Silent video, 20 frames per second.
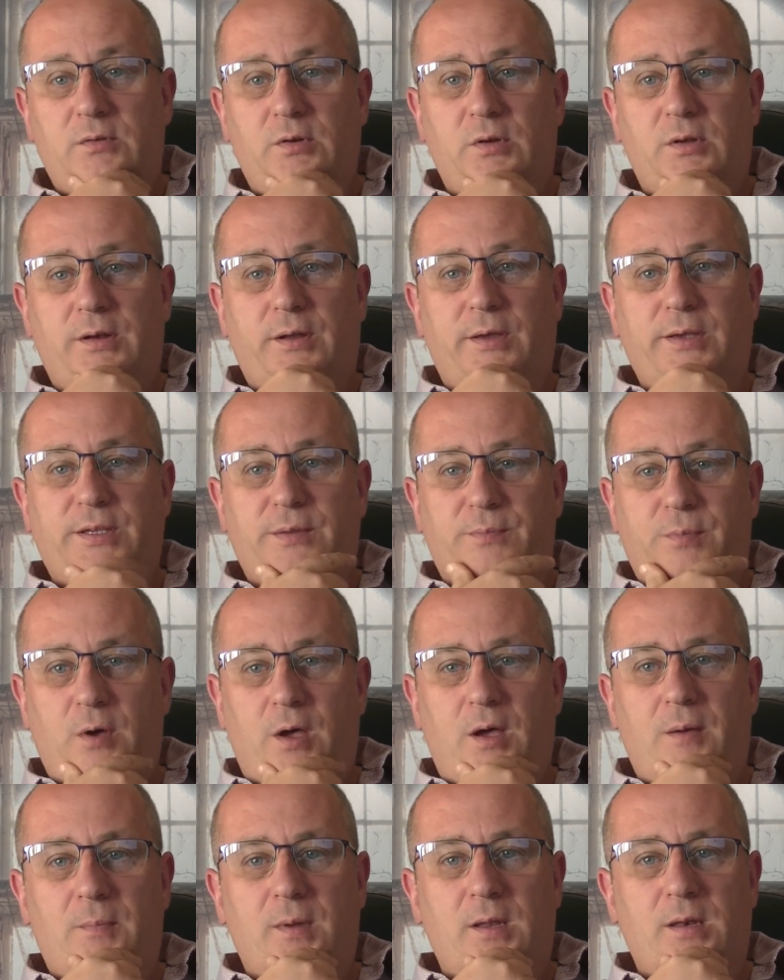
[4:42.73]
We've got a nice
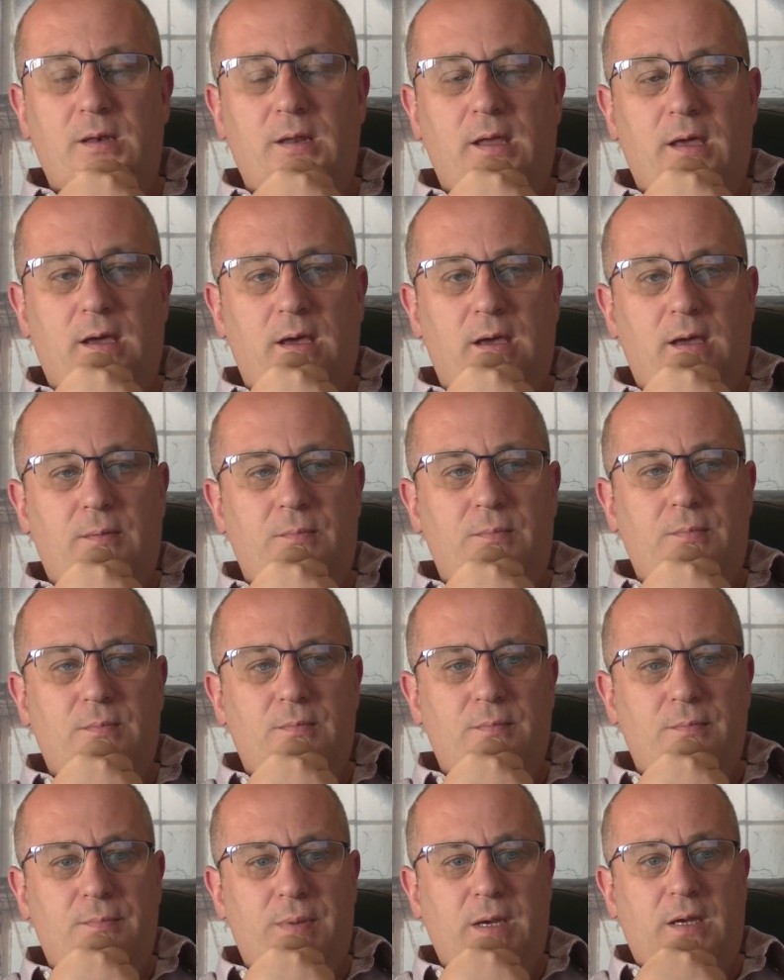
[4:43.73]
apartment,
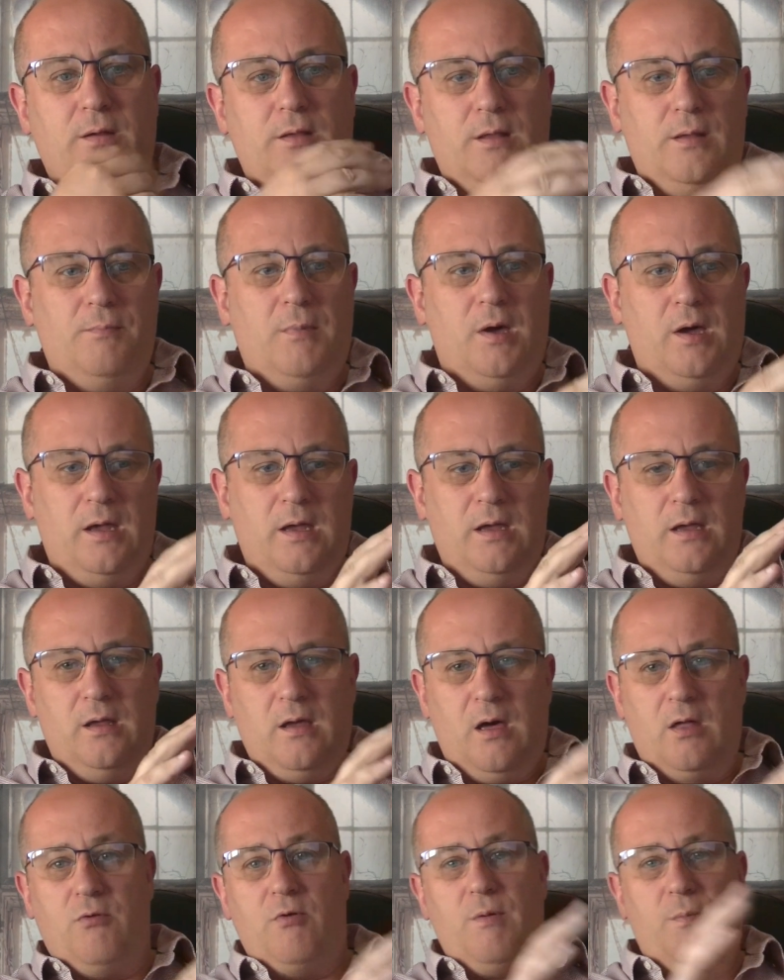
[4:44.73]
um, bigger than my
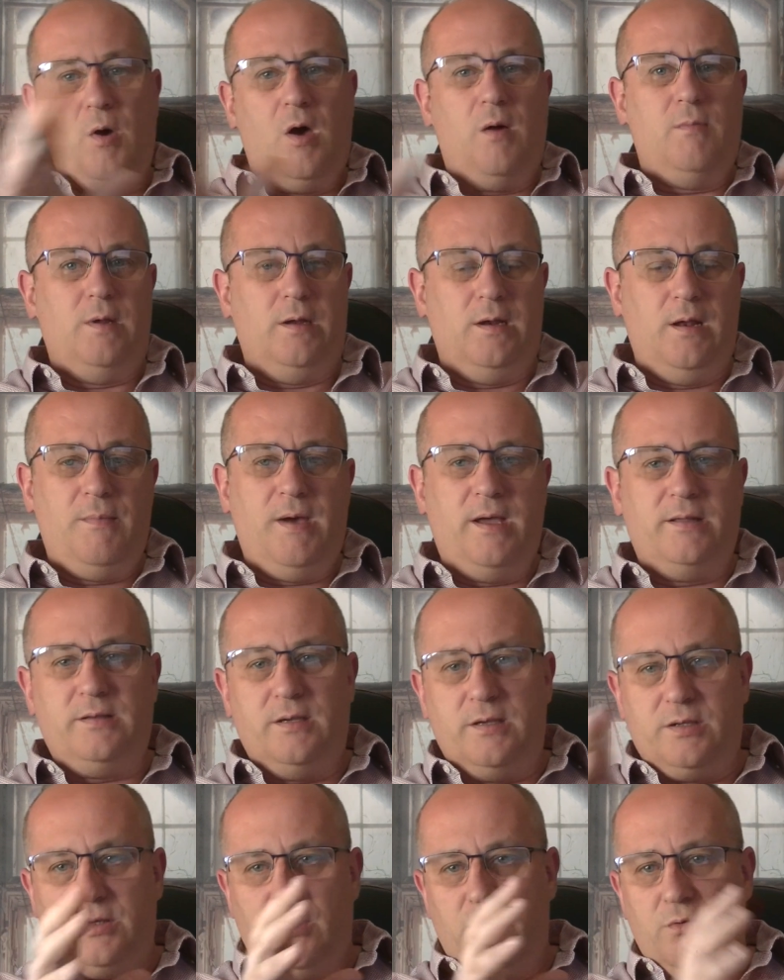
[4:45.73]
other apartment in La
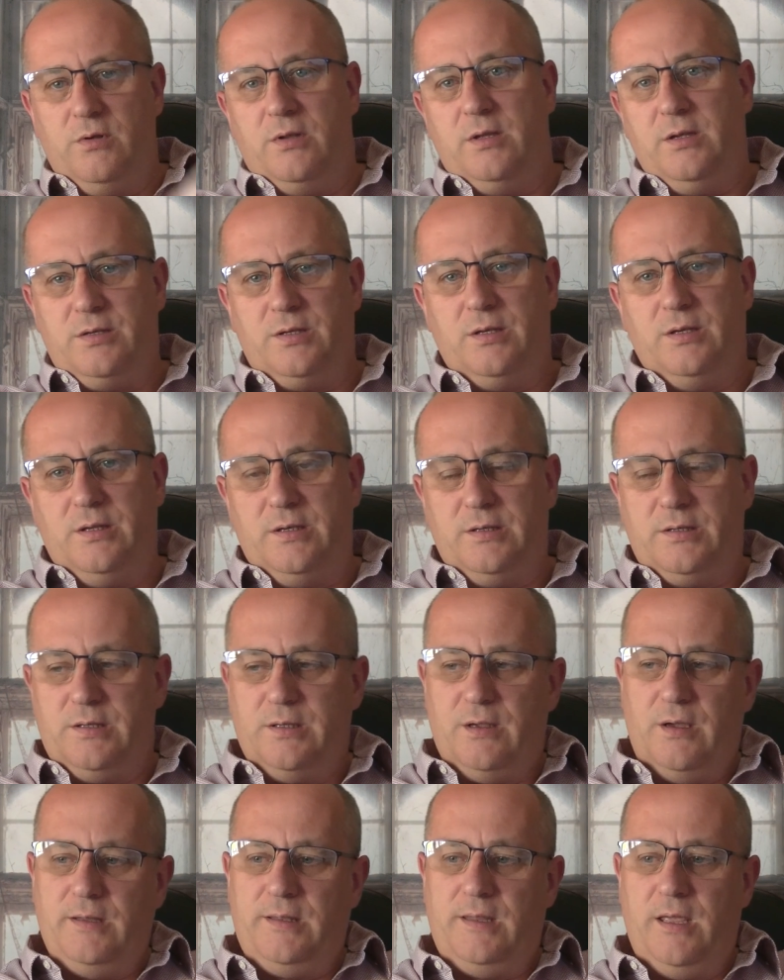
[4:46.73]
Mata, so this this
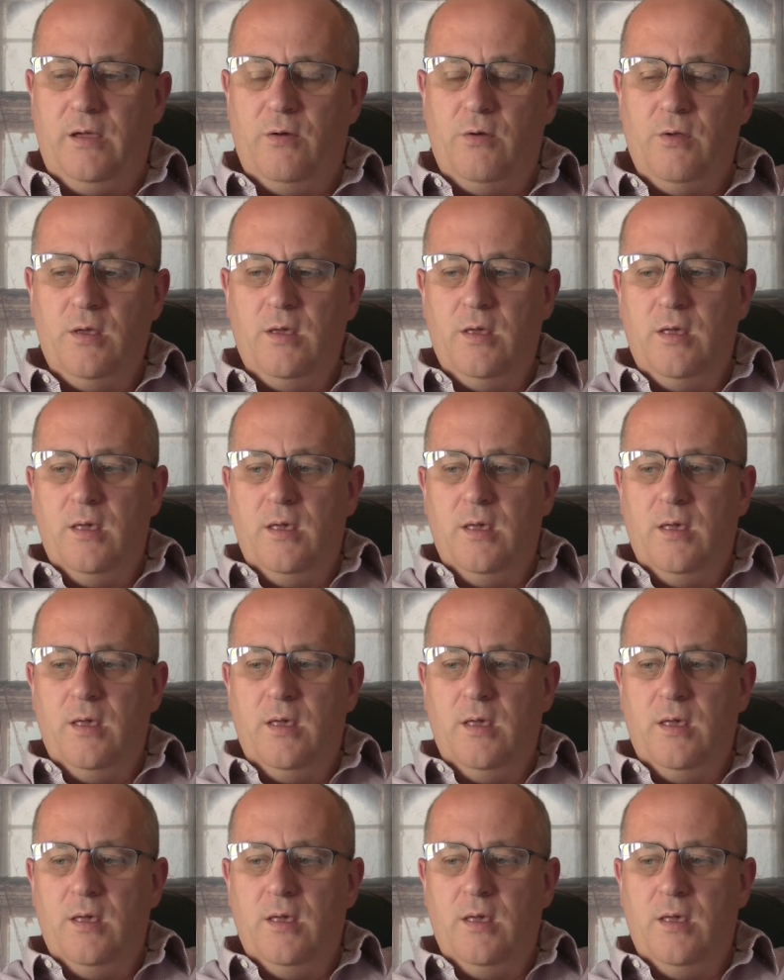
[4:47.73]
is ideal.